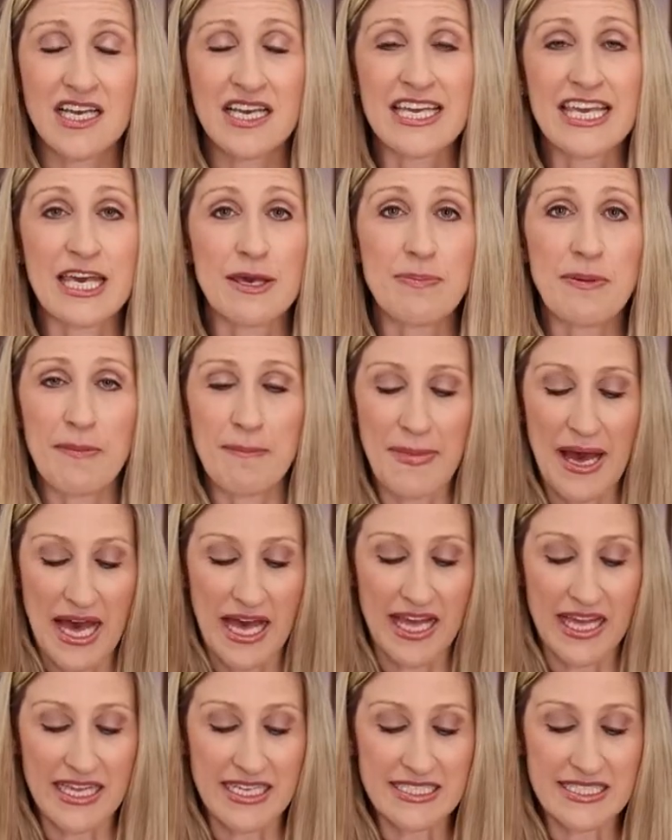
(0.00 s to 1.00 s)
Keep in
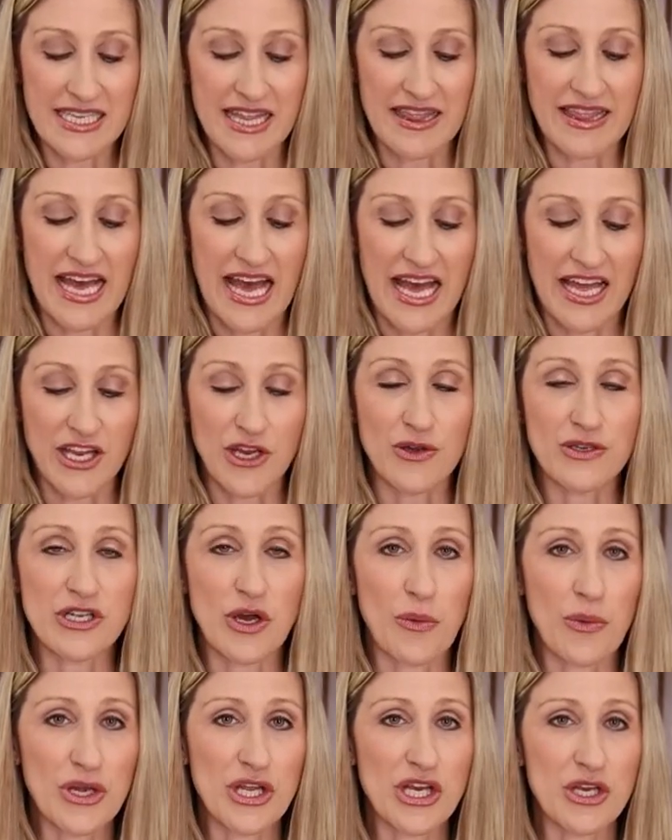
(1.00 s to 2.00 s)
mind that you
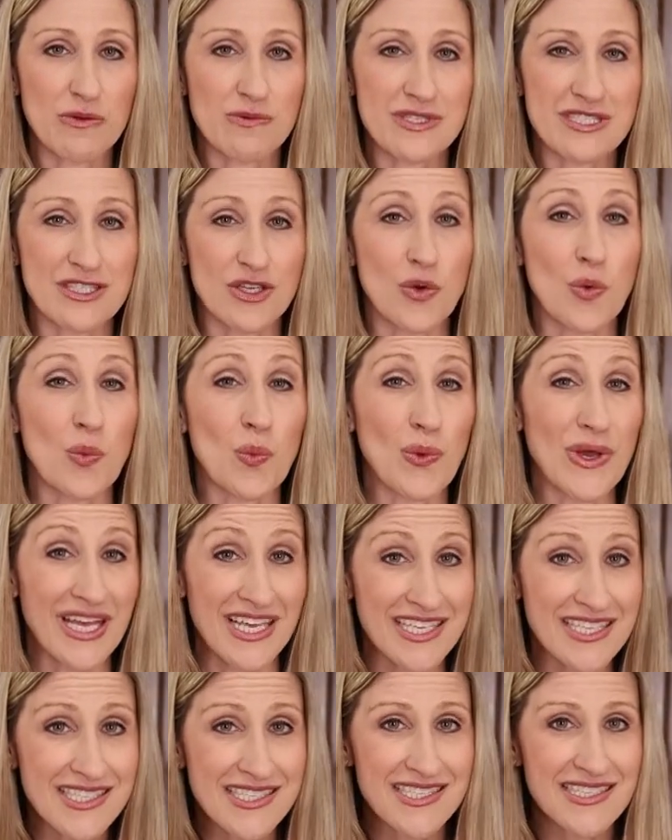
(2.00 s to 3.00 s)
don't want to use the
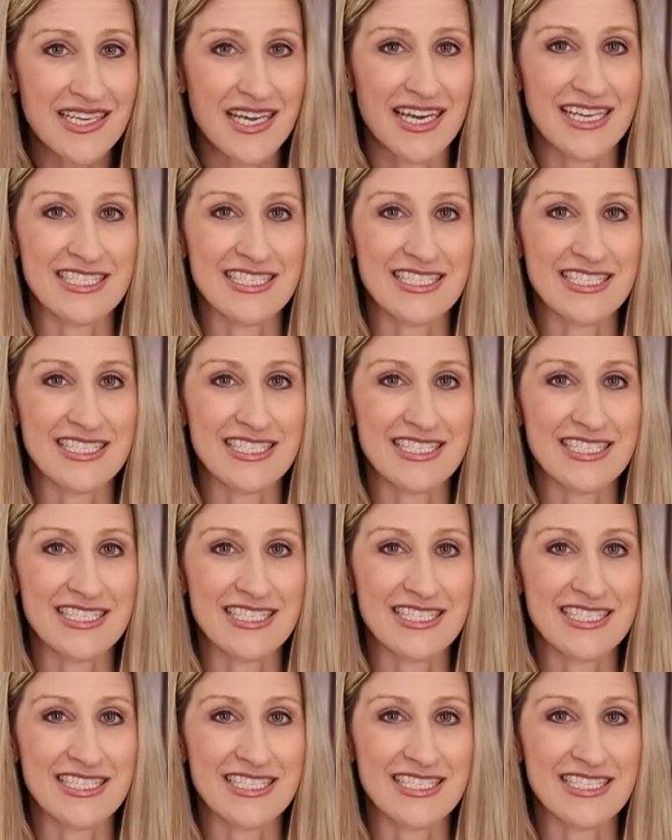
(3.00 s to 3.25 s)
whisk